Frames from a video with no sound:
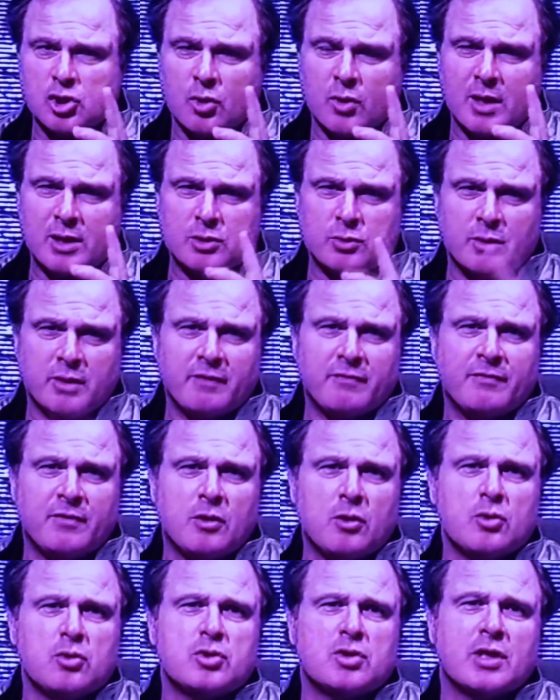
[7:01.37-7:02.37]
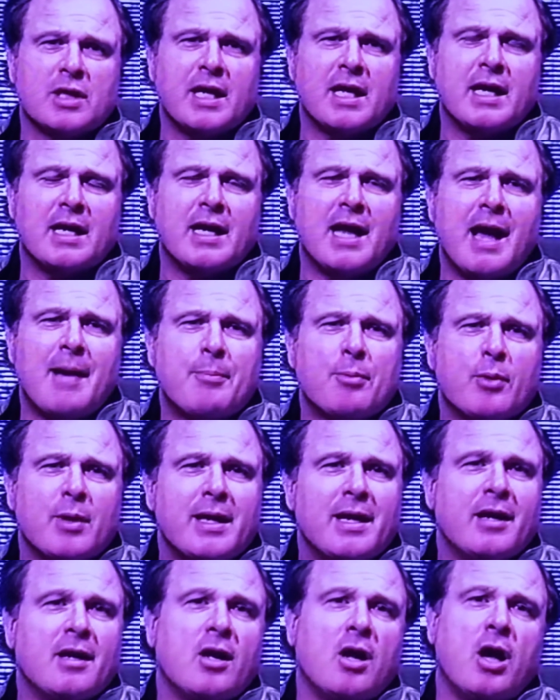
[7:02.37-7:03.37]
has refused to get it
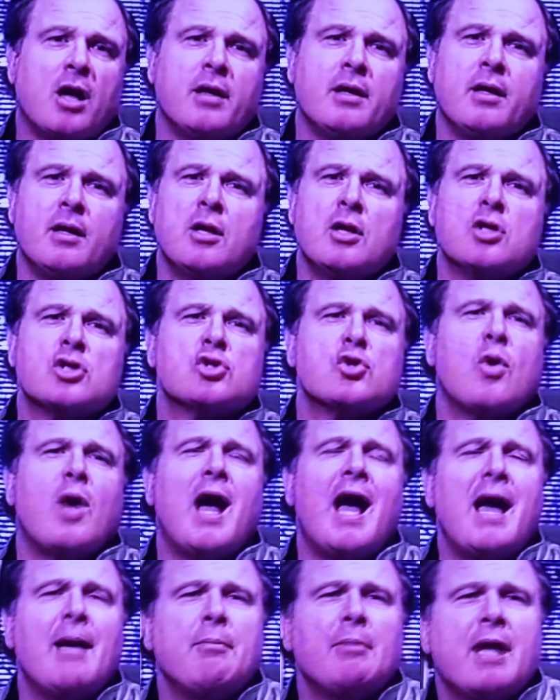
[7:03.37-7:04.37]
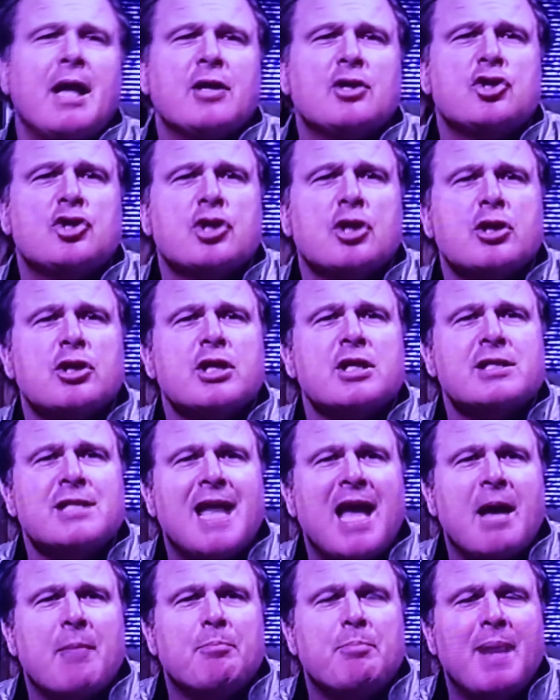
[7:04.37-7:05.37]
operated on, so I'm not sure just
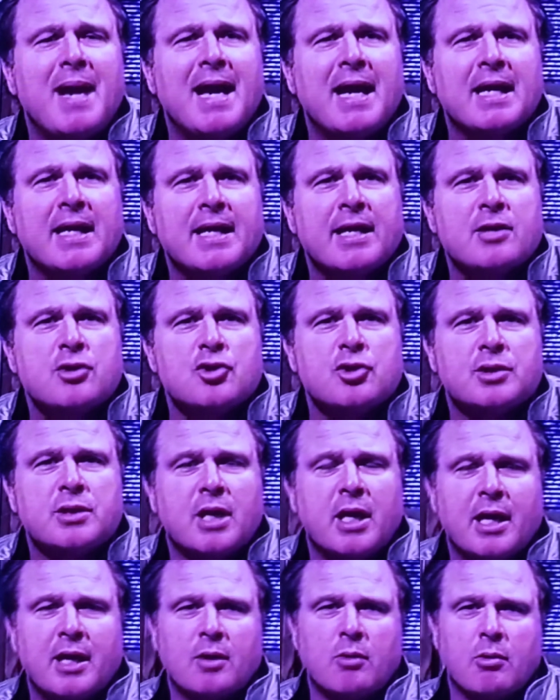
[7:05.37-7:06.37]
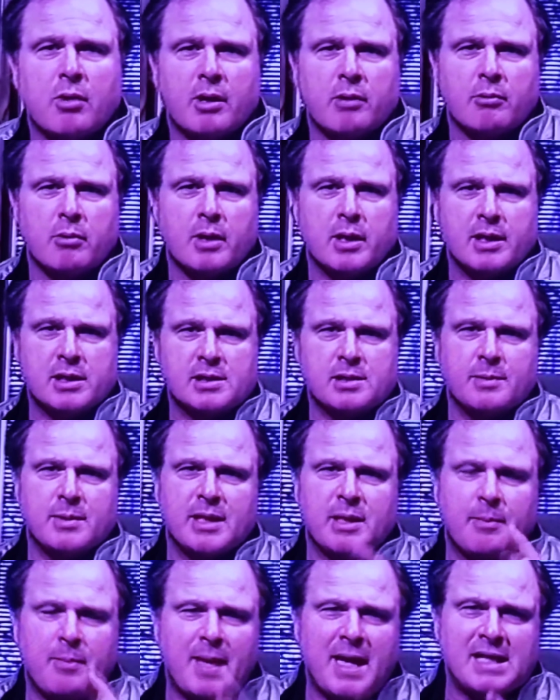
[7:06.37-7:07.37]
how badly injured Terry Gordy was. But
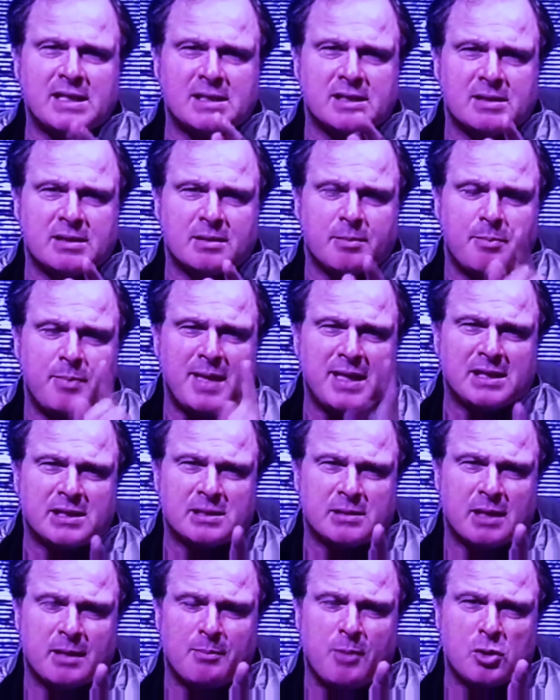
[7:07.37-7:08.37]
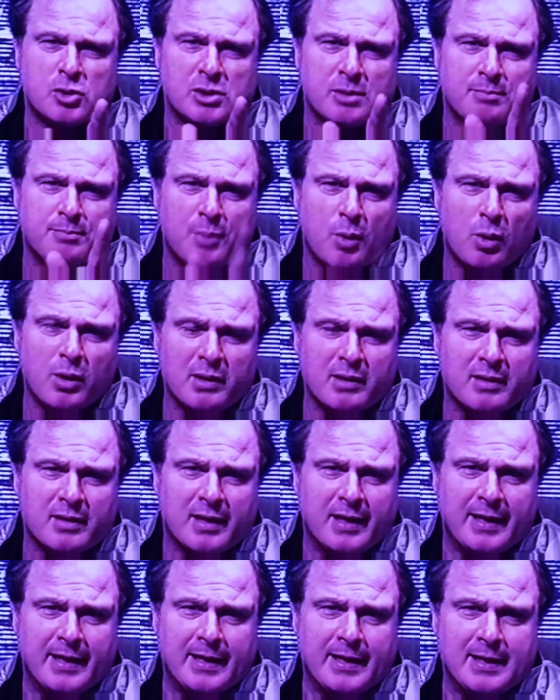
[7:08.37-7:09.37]
the most important
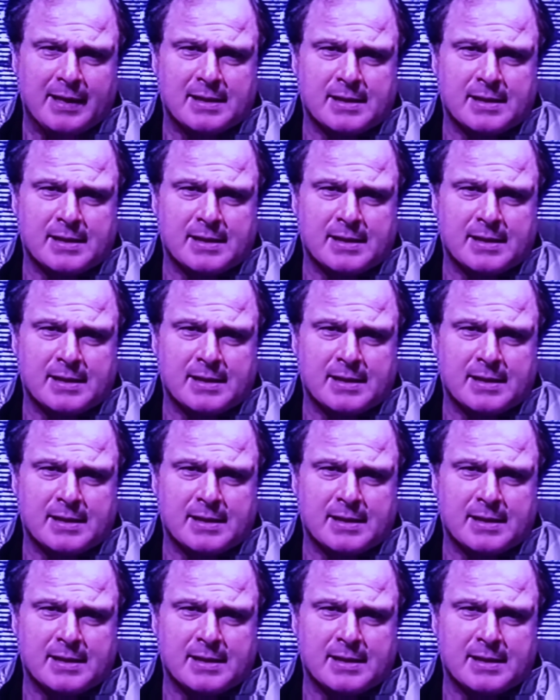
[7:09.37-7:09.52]
thing is